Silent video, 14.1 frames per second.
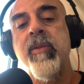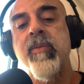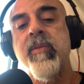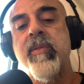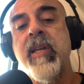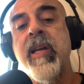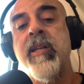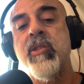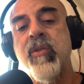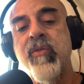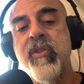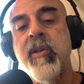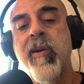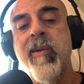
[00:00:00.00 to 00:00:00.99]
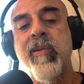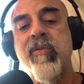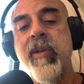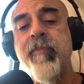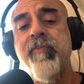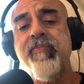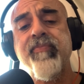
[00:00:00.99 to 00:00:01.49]
thanks to
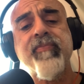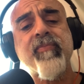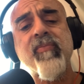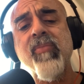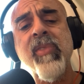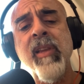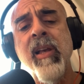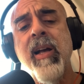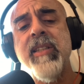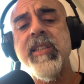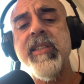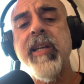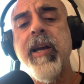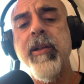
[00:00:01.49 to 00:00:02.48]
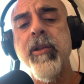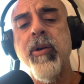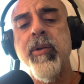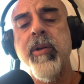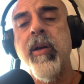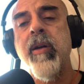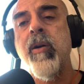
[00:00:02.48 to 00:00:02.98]
photography. How this
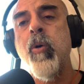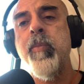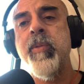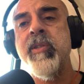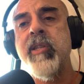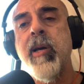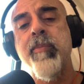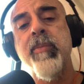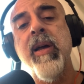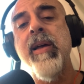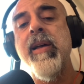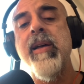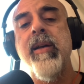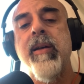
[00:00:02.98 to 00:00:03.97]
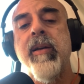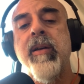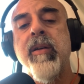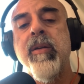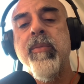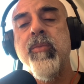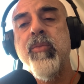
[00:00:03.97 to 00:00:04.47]
dialogue opens up.
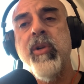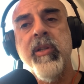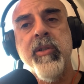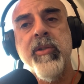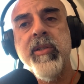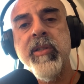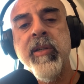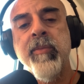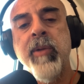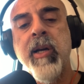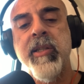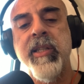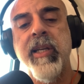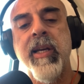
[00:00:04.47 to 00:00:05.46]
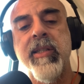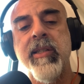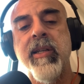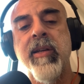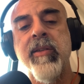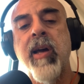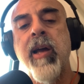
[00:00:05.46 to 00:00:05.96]
Really interesting
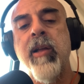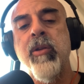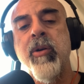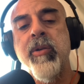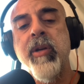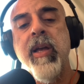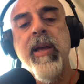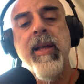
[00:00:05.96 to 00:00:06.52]
podcast dialogue.